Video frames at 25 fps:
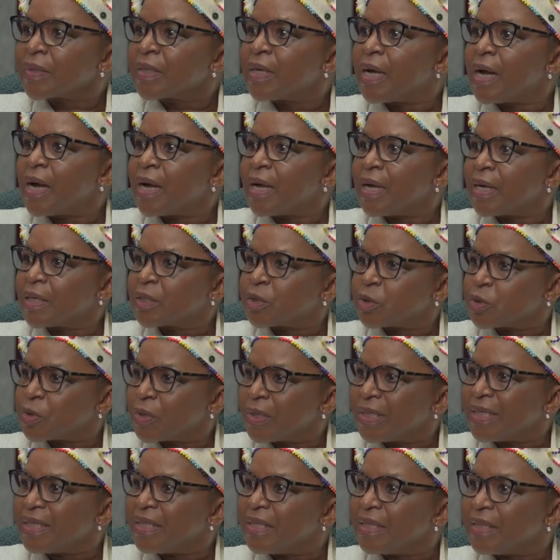are
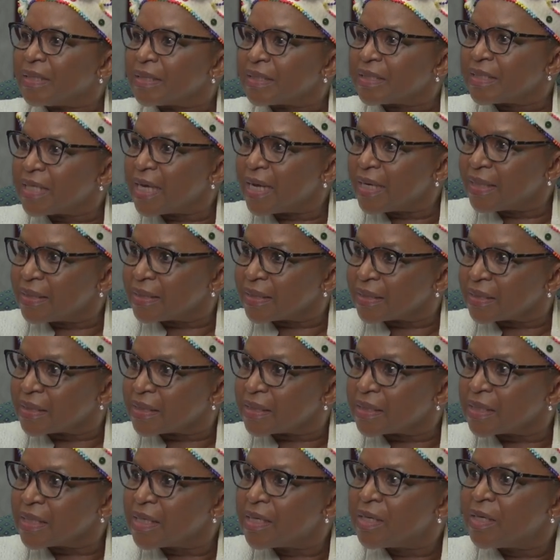actually intended
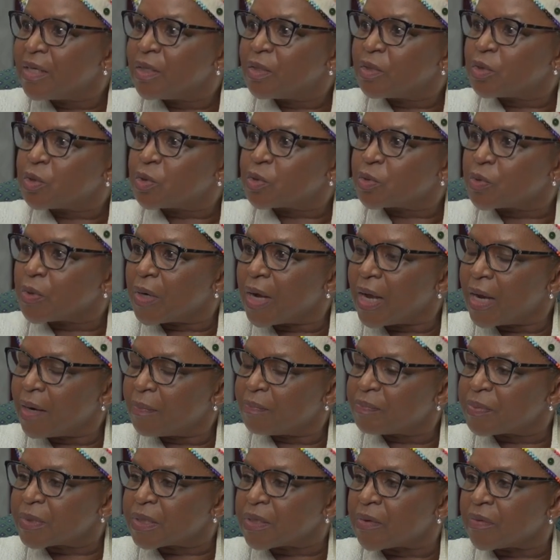to
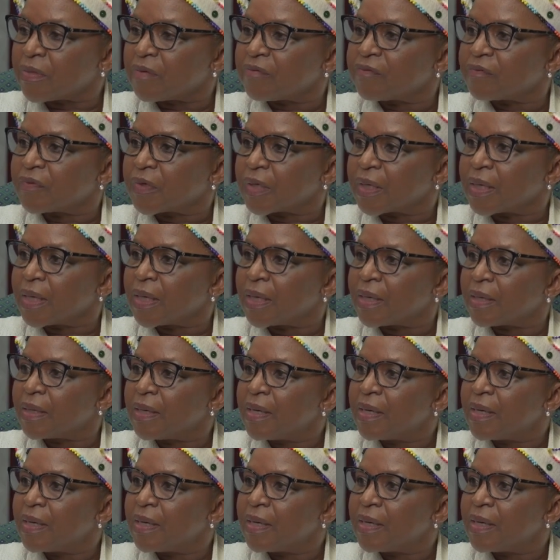help South Africa